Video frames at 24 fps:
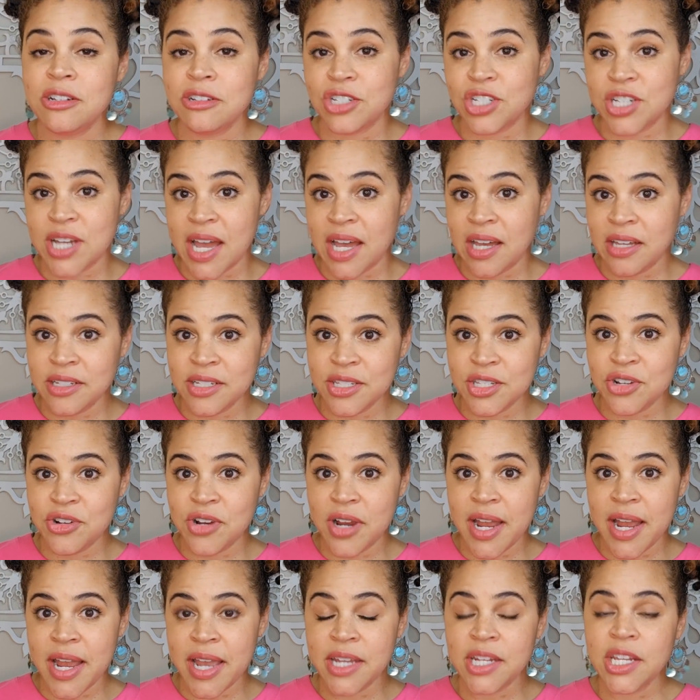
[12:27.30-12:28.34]
Your child is
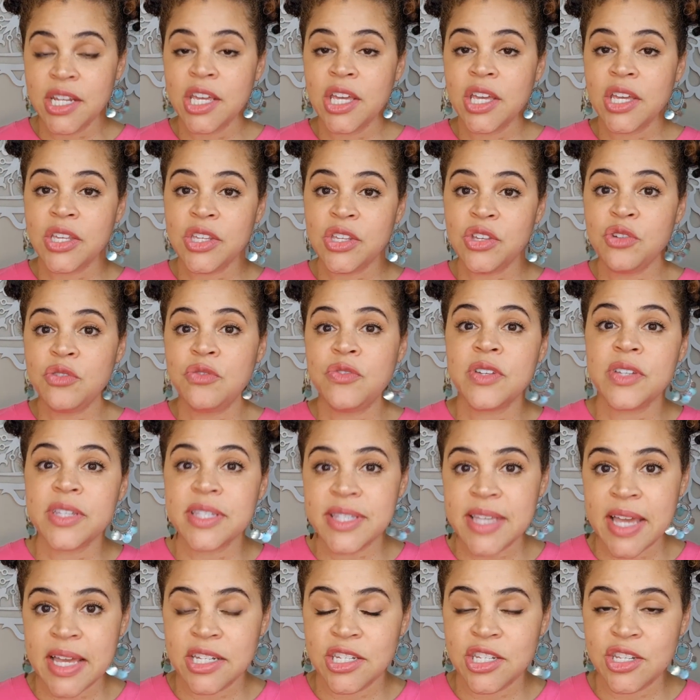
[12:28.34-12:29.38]
crying, you feel
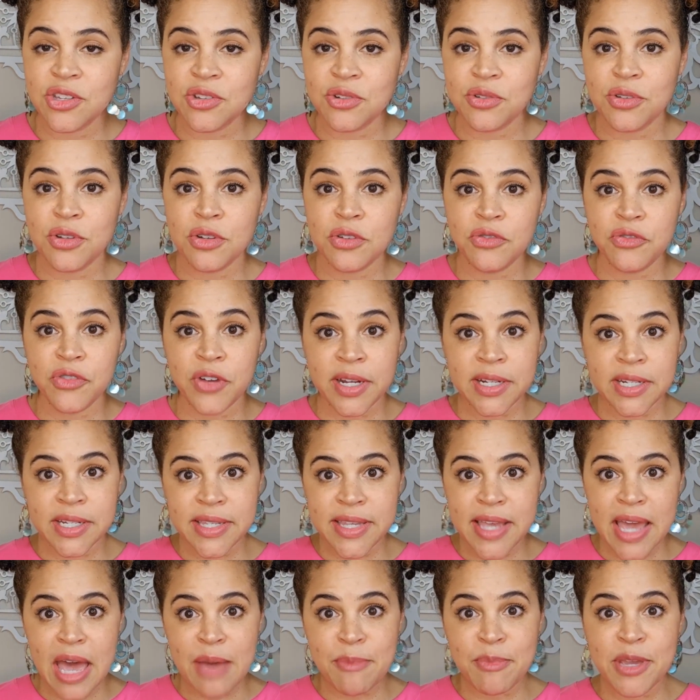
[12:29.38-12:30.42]
sad too. Your friend
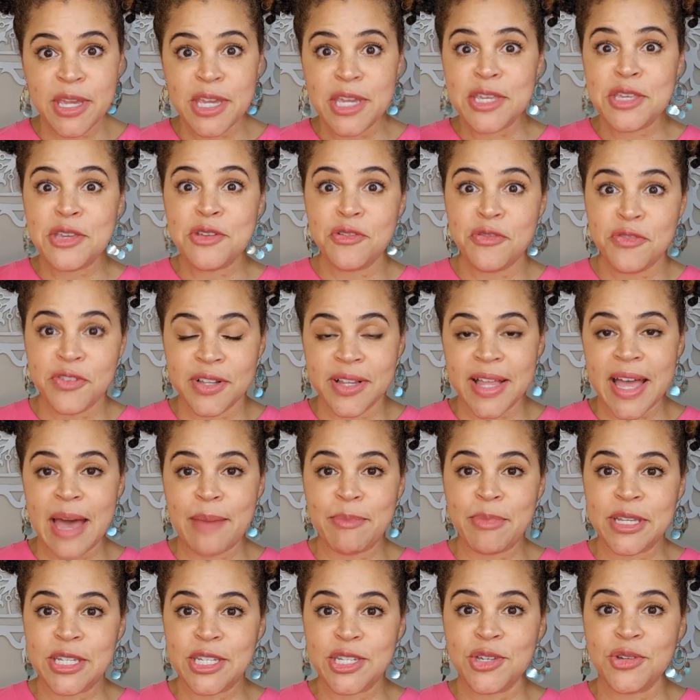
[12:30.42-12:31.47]
is happy, you feel
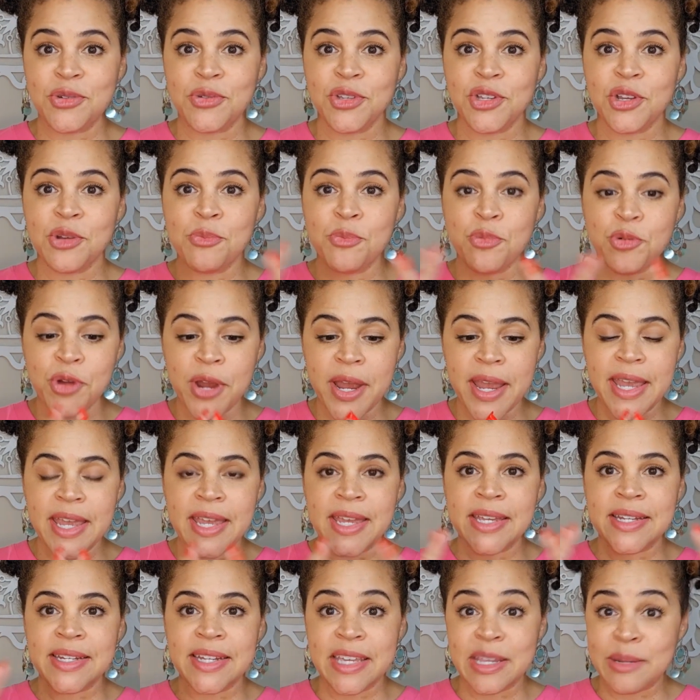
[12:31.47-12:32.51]
happy too. Your
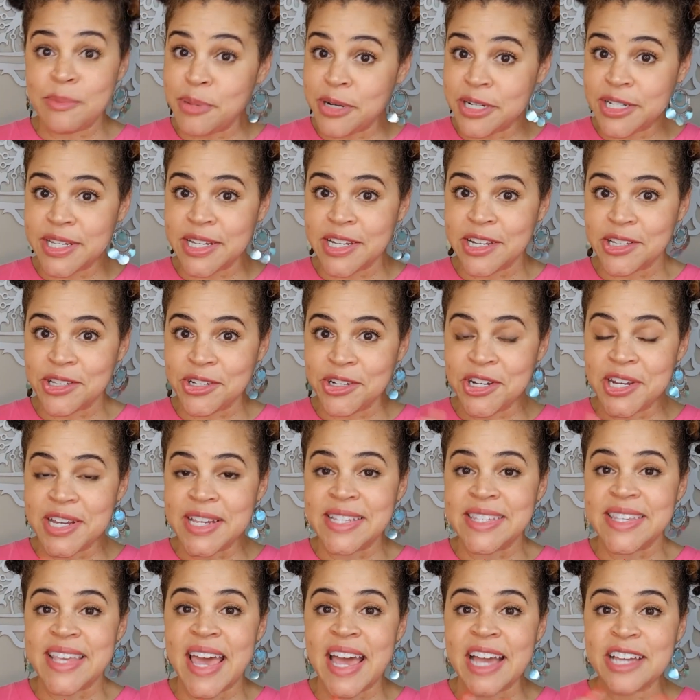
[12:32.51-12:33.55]
brain, in particular,
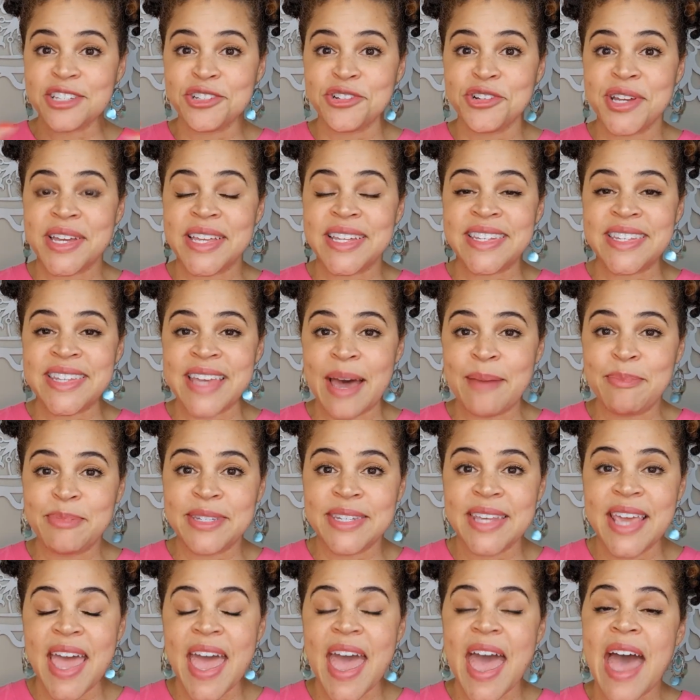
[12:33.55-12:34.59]
is extra
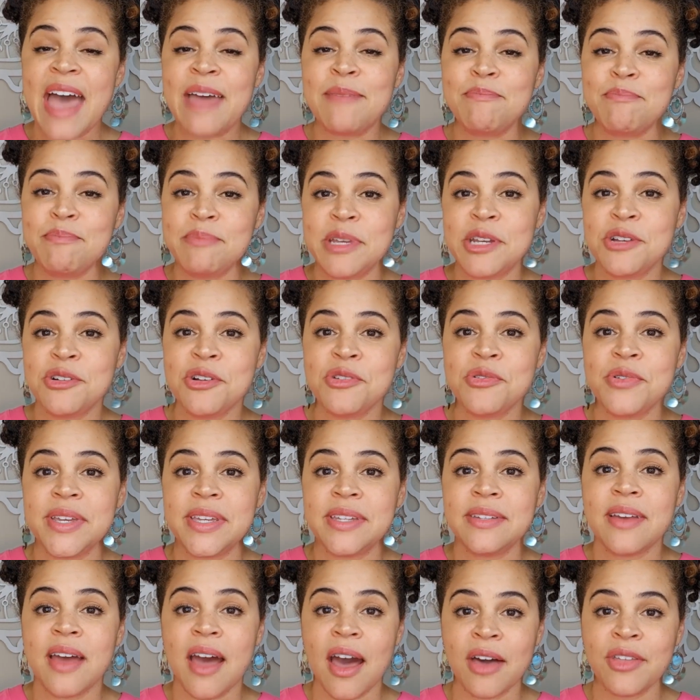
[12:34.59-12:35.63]
adept at
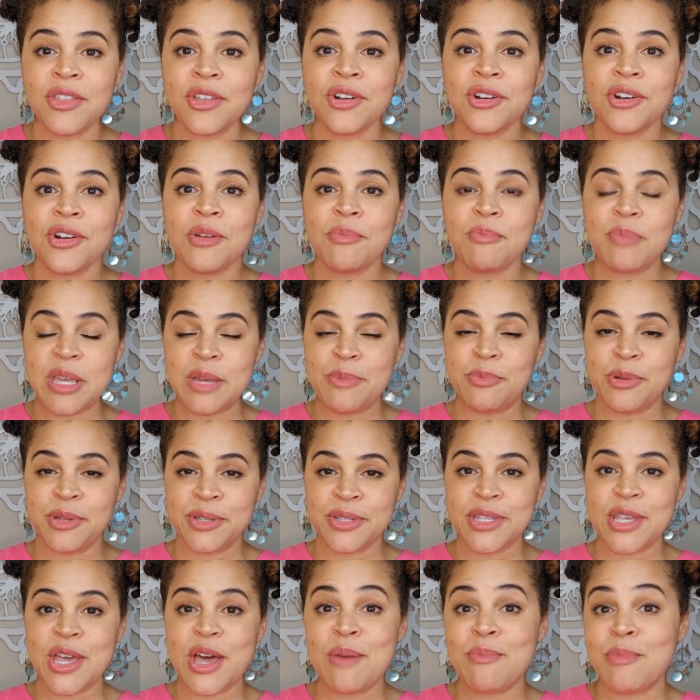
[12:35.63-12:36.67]
mirroring other
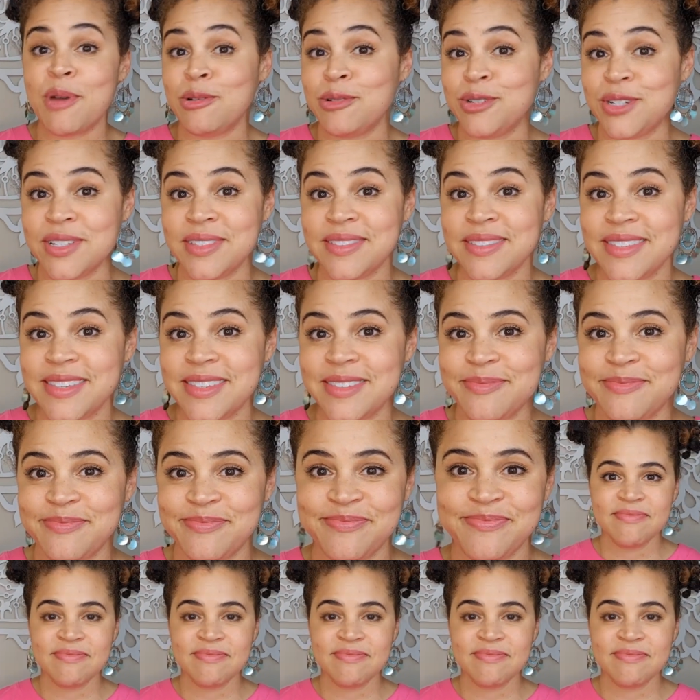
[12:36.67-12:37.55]
people's emotions.